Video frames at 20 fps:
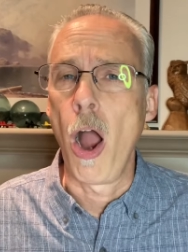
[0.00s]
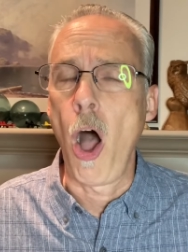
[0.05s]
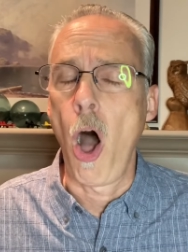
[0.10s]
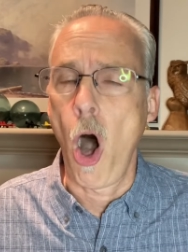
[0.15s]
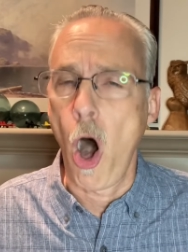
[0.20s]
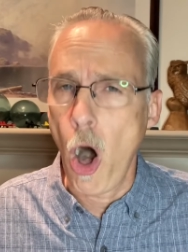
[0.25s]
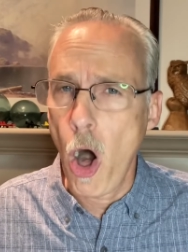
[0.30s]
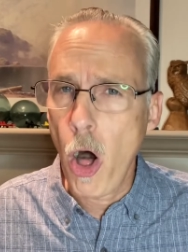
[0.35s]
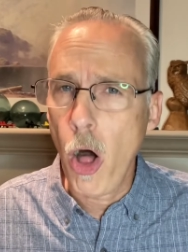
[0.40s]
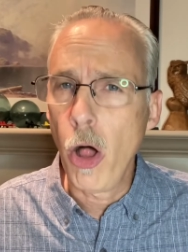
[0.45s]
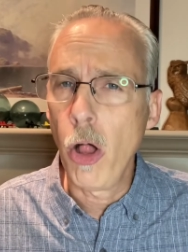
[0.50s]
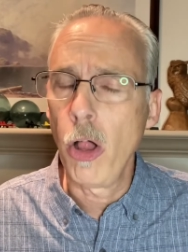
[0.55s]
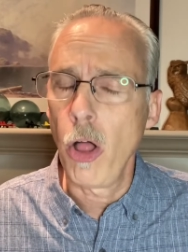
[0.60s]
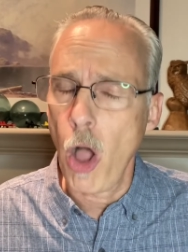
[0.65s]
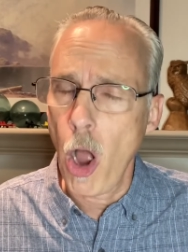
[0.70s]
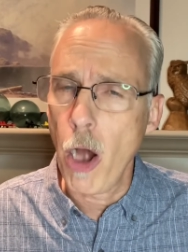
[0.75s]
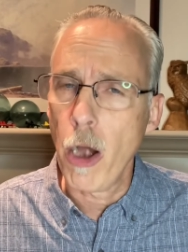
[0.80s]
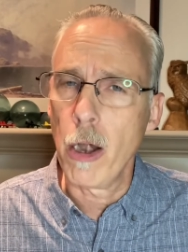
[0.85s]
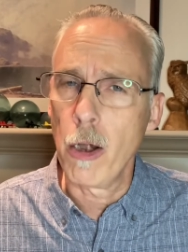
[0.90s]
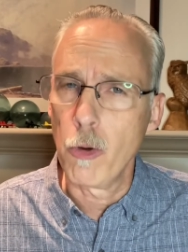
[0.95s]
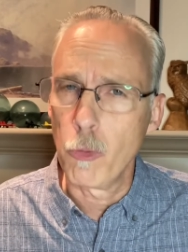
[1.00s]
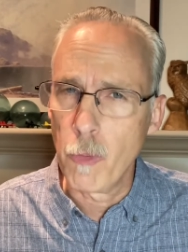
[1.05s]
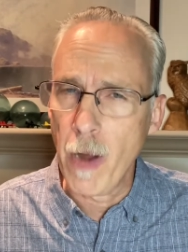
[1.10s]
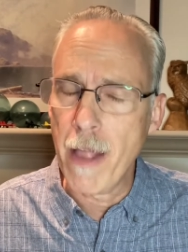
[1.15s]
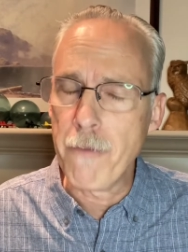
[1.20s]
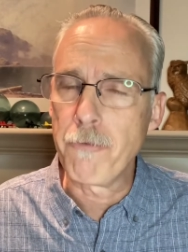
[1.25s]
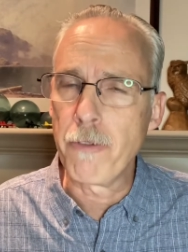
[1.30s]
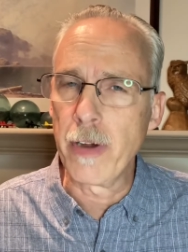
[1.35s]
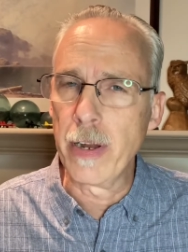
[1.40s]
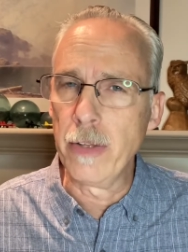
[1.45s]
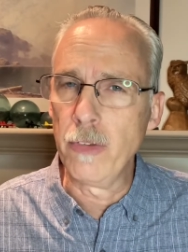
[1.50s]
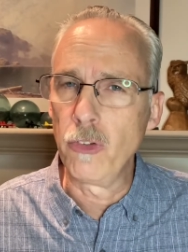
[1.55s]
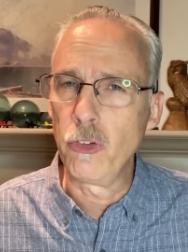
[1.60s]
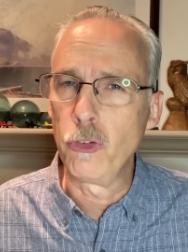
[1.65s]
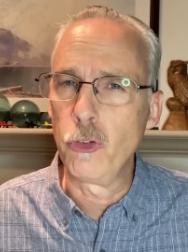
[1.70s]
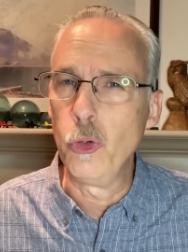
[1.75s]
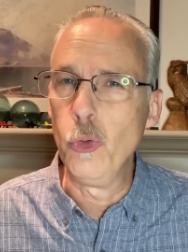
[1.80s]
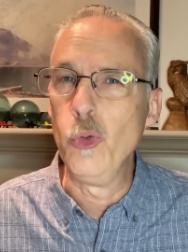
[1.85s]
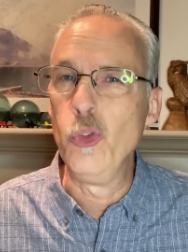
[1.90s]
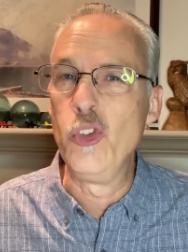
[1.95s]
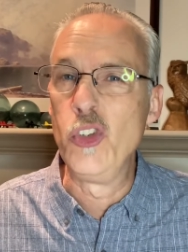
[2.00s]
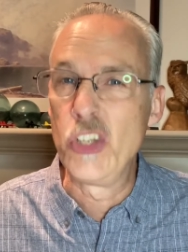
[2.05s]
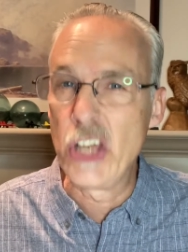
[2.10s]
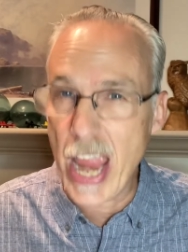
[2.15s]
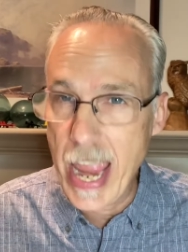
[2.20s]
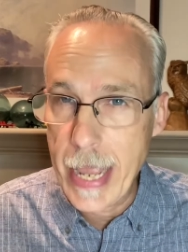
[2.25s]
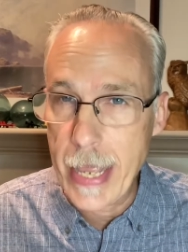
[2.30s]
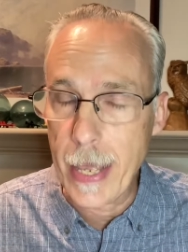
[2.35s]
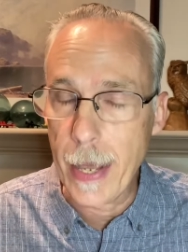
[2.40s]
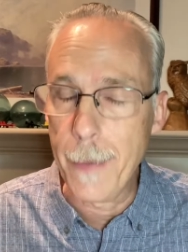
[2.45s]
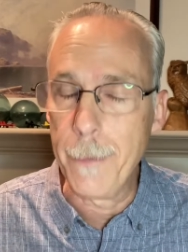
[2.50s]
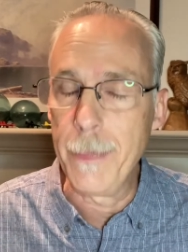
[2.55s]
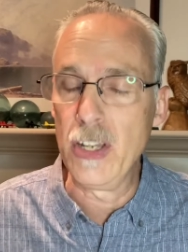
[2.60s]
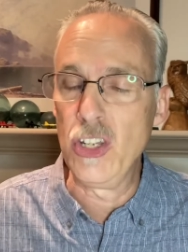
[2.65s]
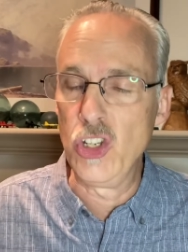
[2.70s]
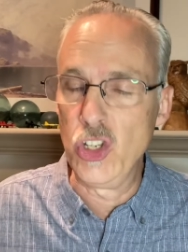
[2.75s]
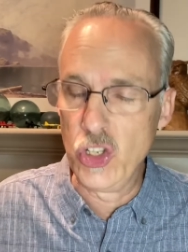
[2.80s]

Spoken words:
all are a reference to Jacob.